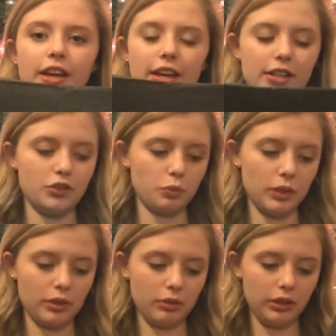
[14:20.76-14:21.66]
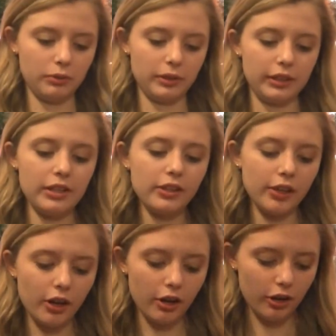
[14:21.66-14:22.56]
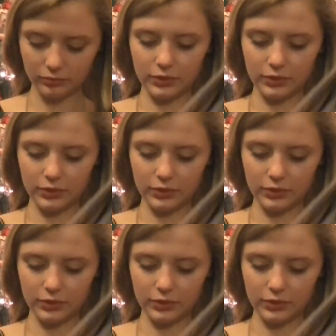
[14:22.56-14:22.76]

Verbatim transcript: It's really, really, really long.